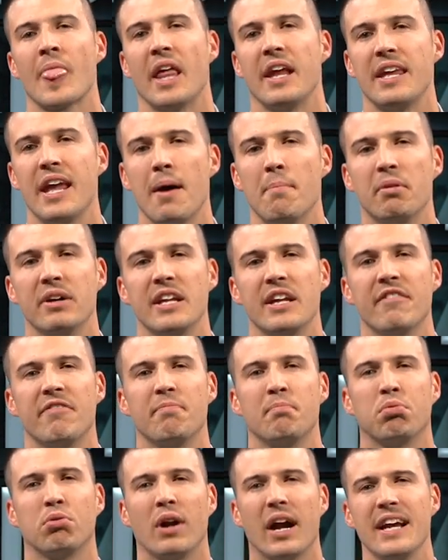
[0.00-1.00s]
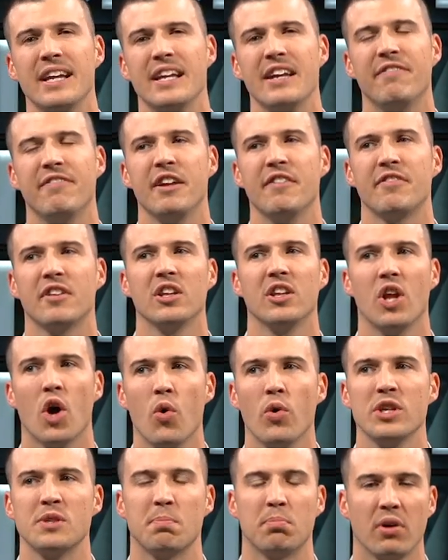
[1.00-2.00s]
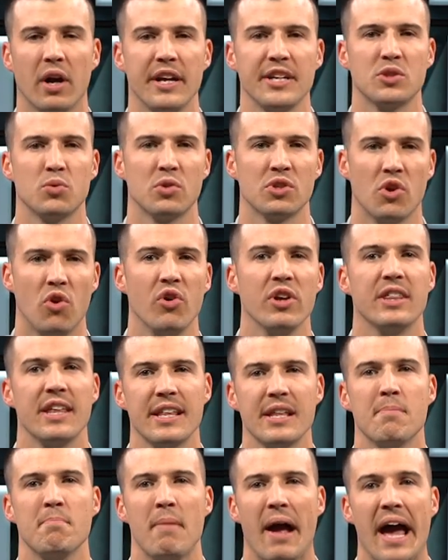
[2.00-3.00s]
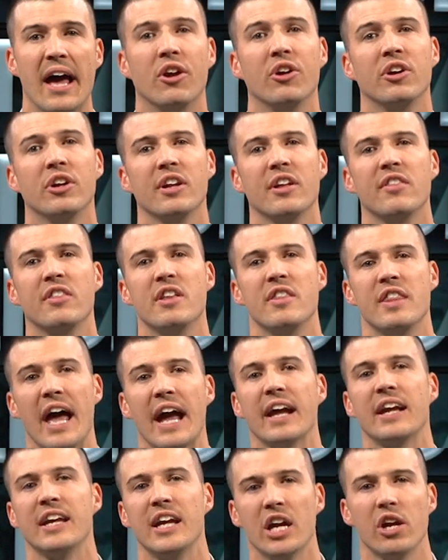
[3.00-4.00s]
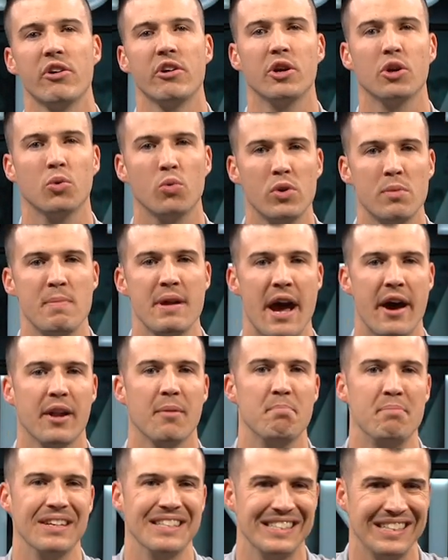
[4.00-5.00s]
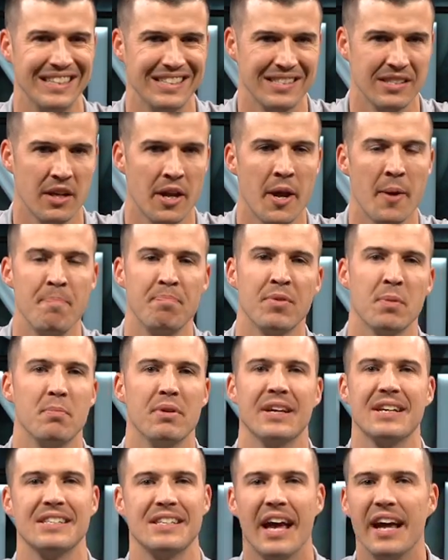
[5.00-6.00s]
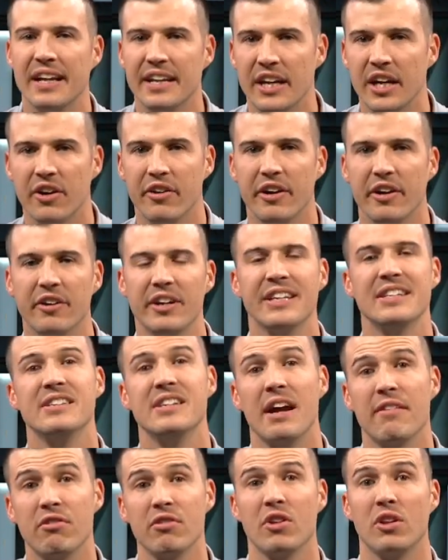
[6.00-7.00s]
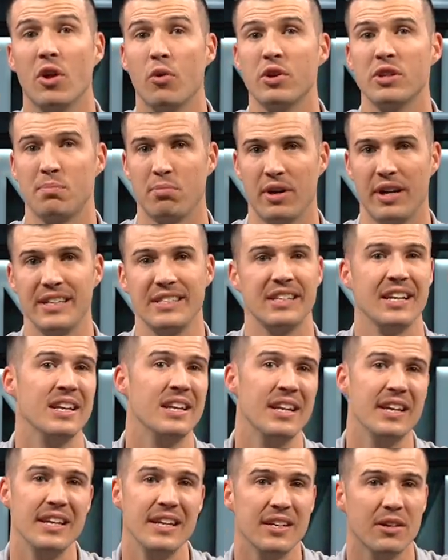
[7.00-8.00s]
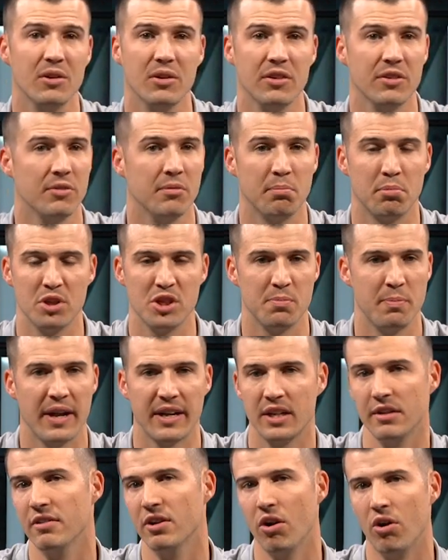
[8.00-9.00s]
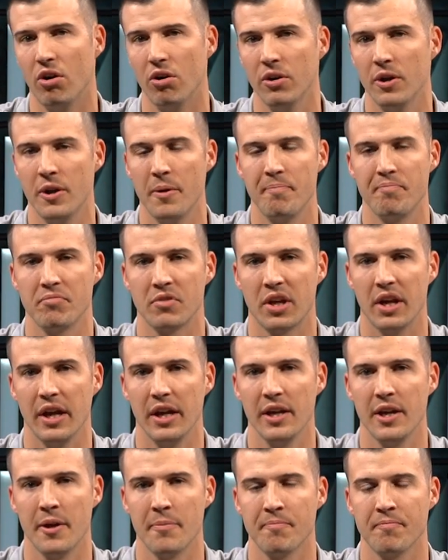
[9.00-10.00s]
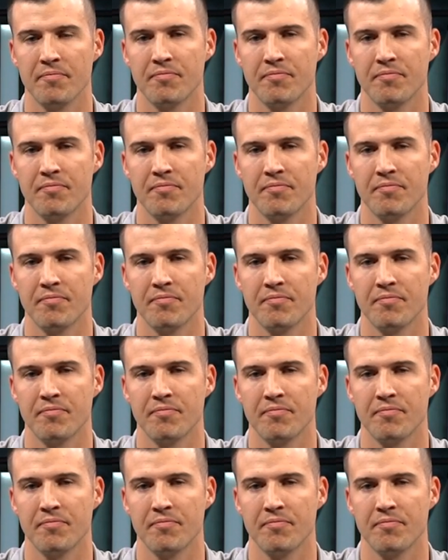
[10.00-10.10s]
Yeah, but if, price, if, if the lowest price was the only thing that mattered, then that carrier would be out of business because that carrier is never the lowest price in any perspective at all, okay?